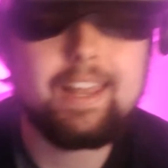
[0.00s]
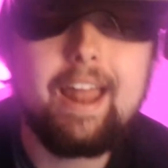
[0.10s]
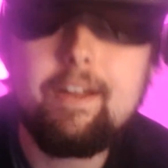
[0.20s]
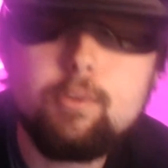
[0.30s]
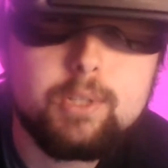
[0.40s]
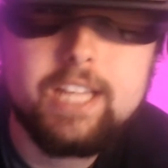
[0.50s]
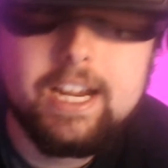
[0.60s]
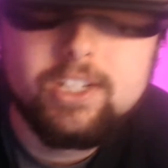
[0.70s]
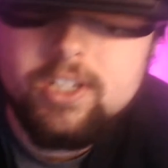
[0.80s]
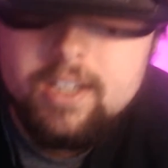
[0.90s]
gonna have the
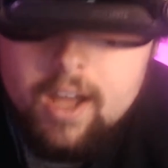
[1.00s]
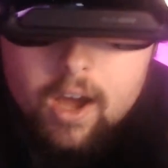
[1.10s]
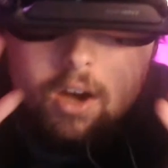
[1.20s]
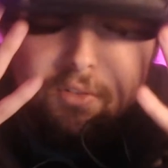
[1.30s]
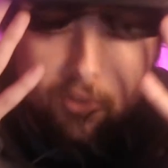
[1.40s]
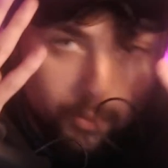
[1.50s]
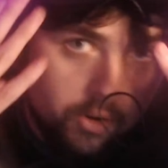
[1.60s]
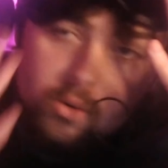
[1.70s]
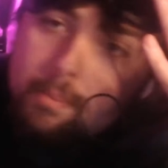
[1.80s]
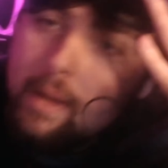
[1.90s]
protection of three
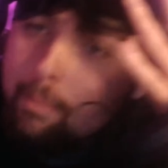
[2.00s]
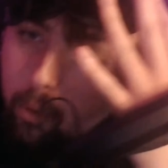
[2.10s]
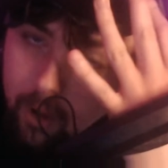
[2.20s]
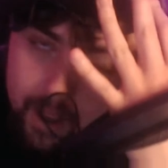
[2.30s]
other people.